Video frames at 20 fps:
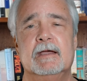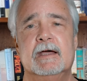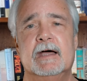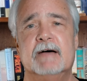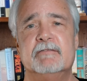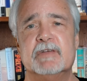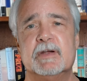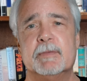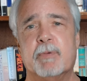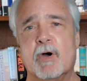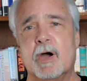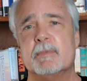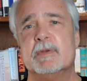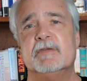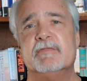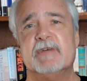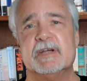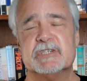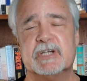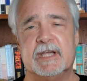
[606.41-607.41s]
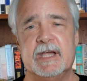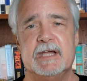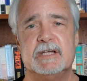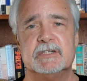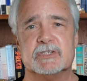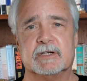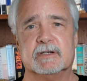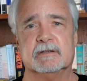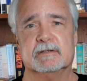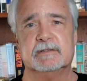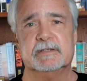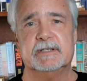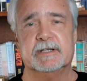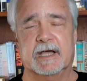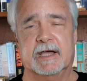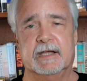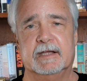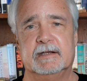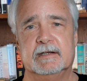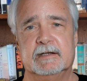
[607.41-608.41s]
And the Department of Education
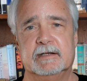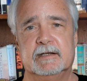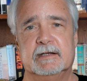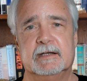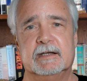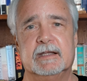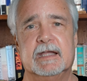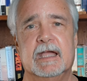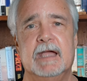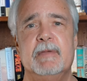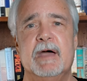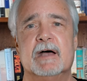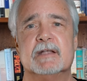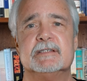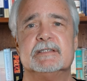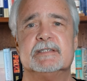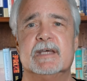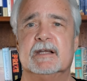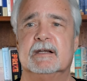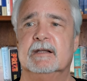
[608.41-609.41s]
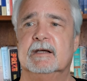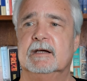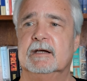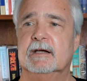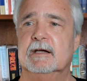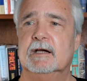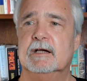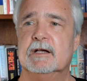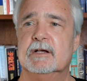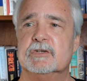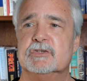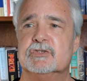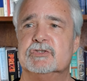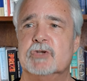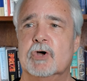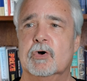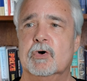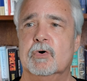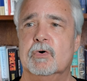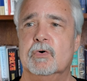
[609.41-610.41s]
today came out and said,
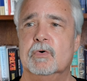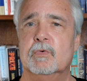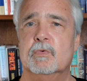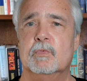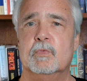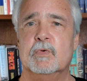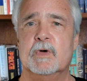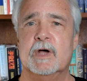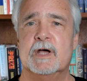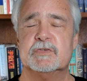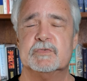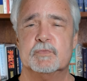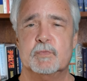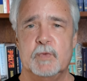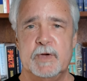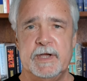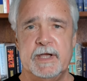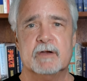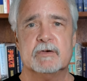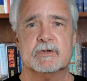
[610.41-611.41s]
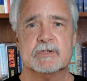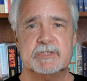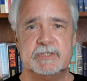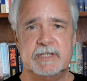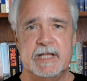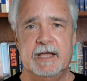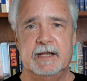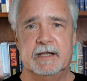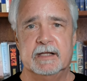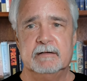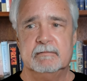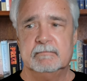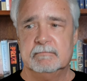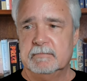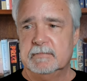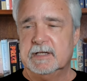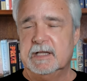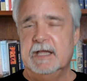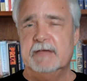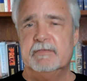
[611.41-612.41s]
so as we understand it,
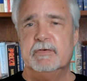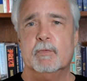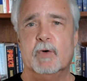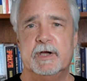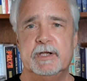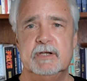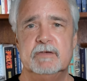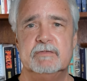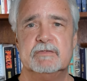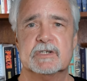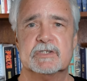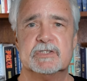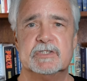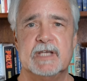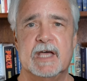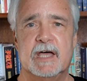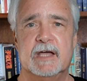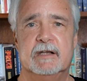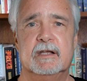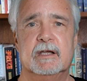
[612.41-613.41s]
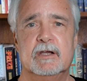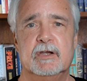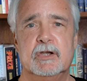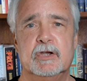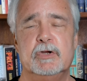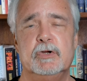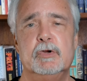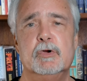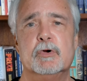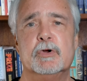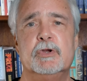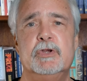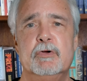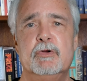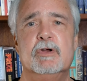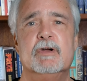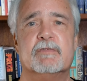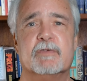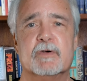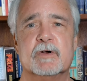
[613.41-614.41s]
given what you've just said, your
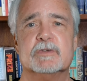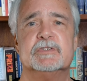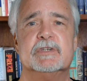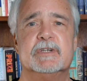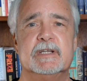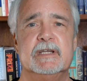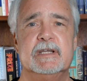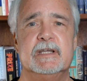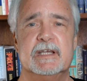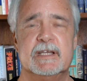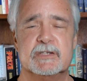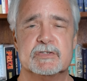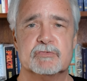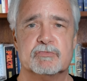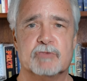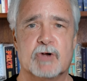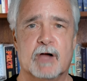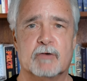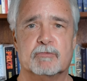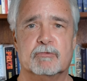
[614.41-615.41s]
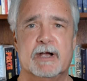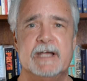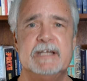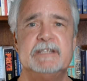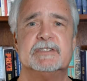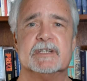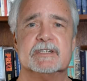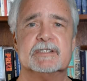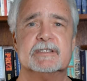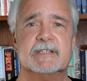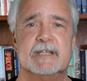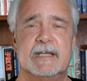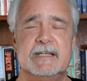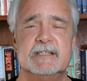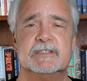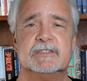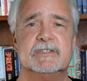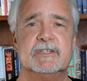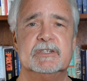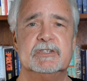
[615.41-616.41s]
university is a racist
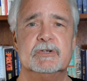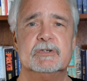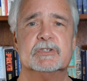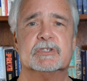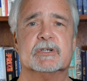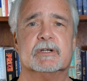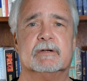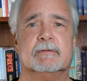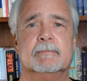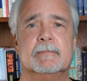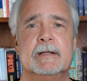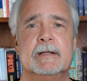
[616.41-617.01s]
institution.